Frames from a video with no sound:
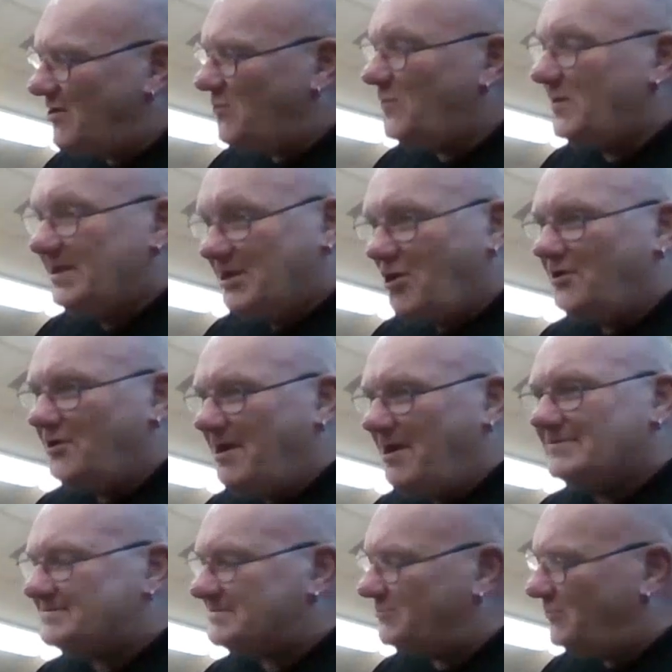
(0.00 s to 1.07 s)
So we got on
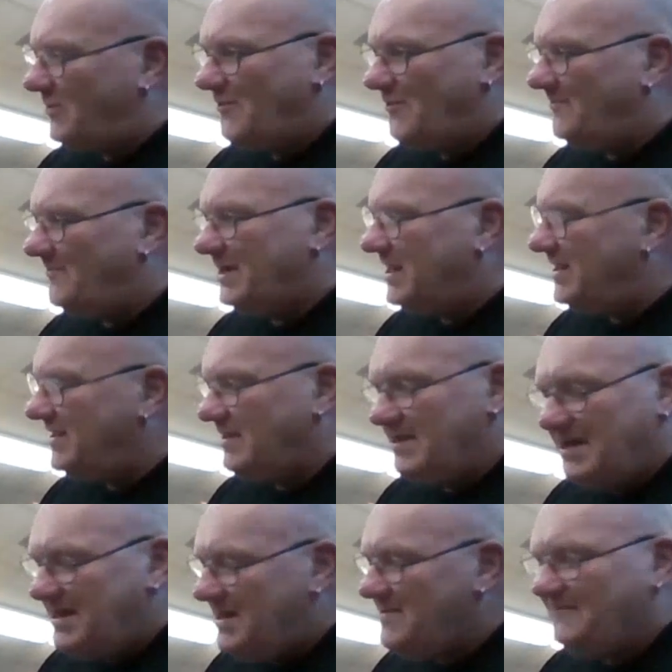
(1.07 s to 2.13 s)
ever so well. I mean, he
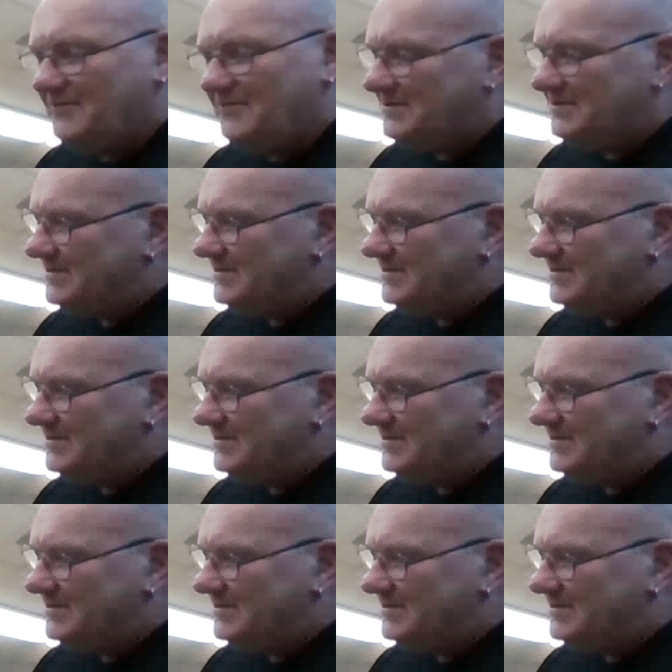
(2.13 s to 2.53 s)
even.